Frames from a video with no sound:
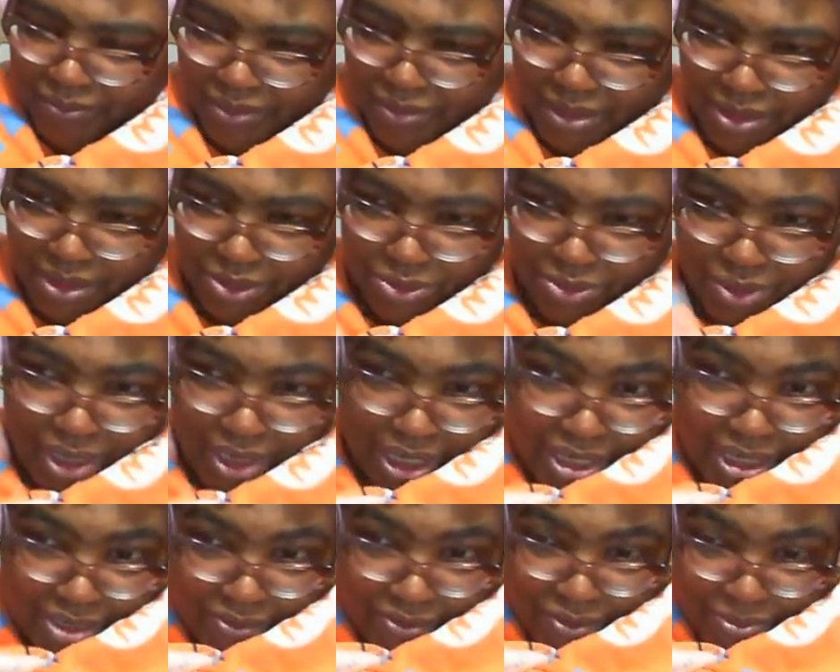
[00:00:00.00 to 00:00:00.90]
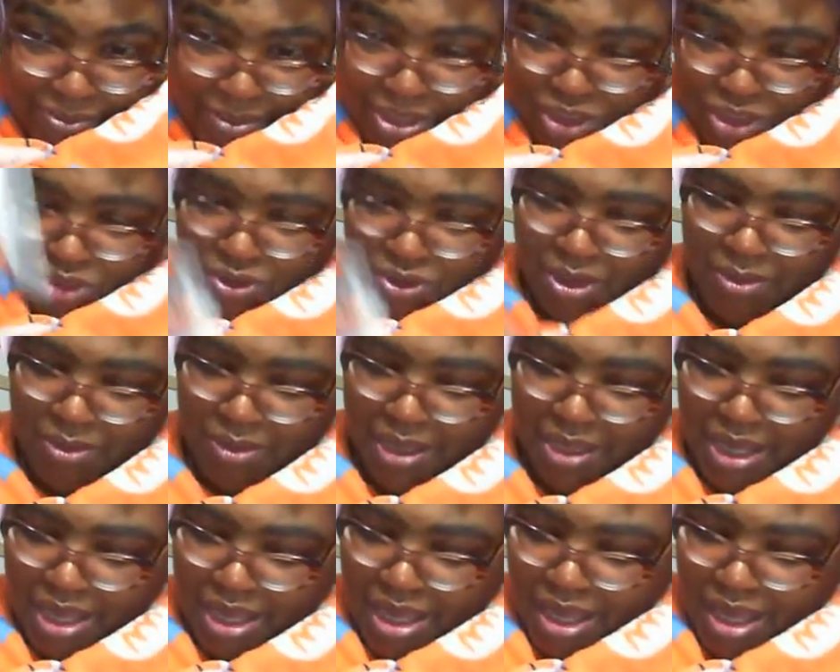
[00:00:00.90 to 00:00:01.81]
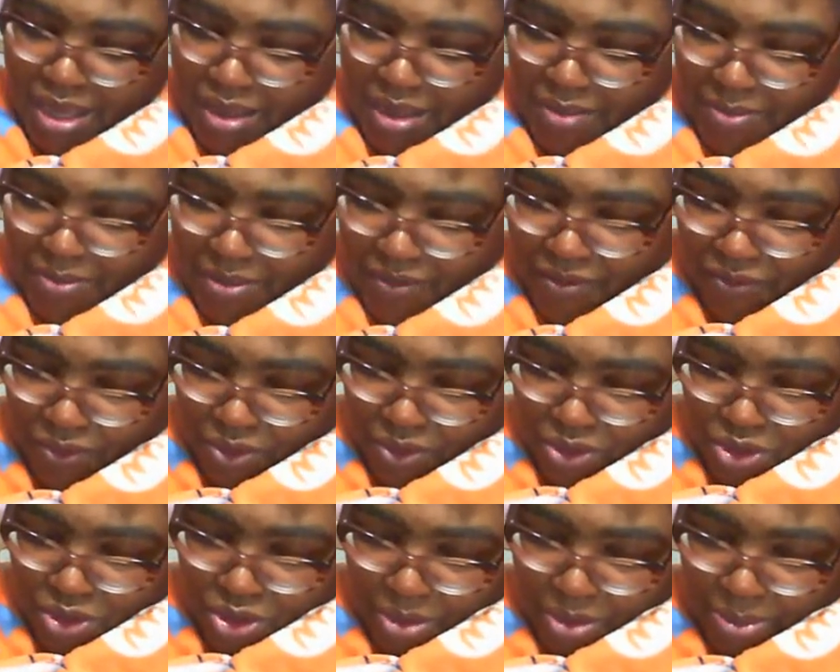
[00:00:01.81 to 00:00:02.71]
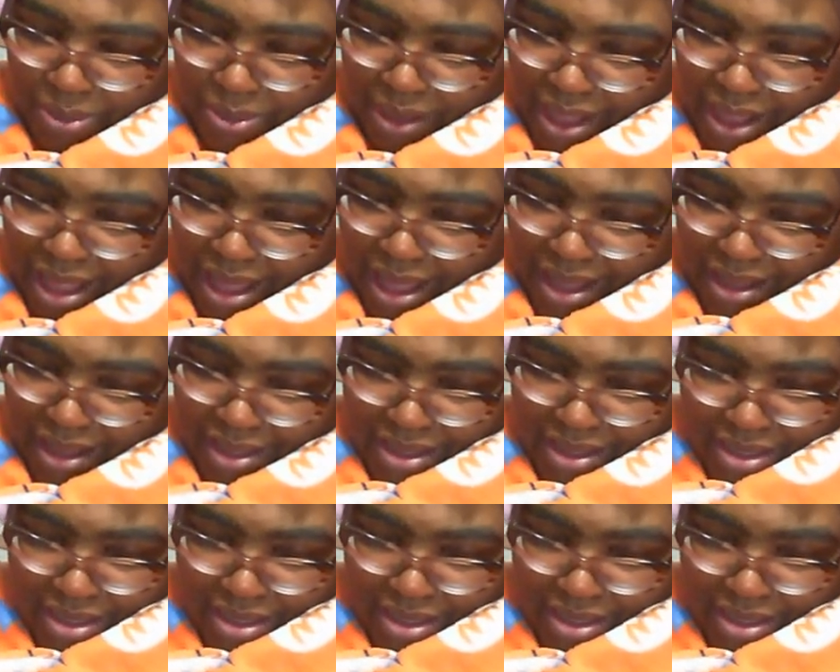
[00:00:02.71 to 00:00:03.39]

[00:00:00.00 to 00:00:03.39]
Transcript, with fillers: little hands from my trim before you apply